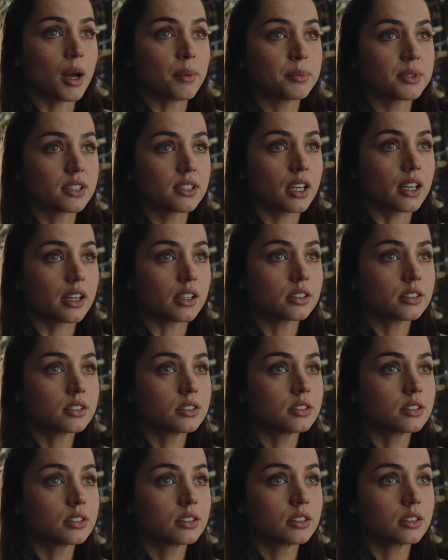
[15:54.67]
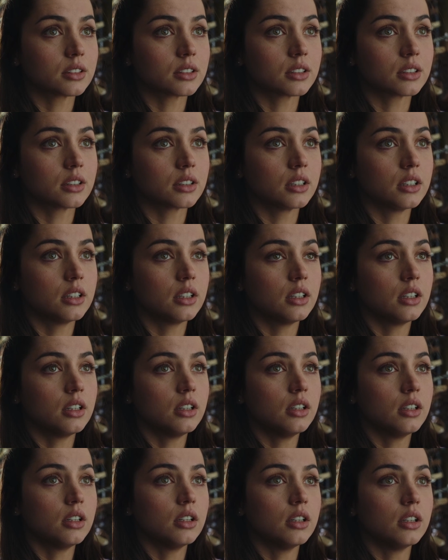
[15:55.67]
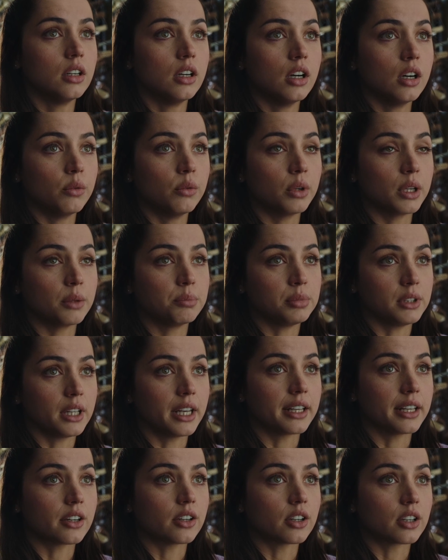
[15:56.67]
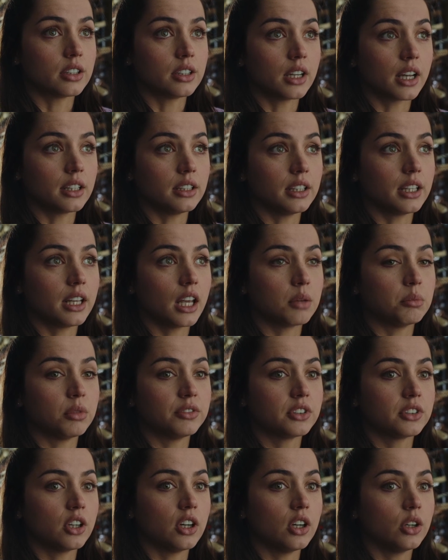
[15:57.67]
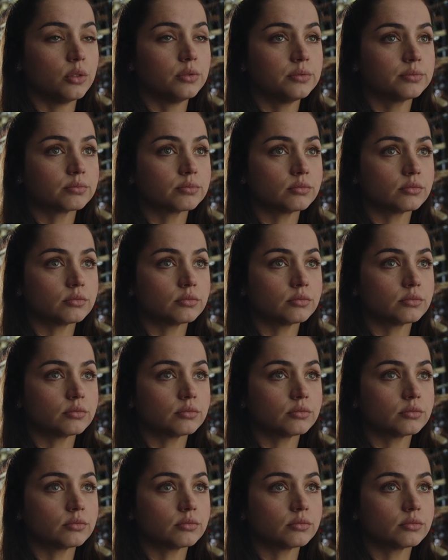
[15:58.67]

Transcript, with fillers: Which she does, mentioning everything but the unfortunate medical mix-up.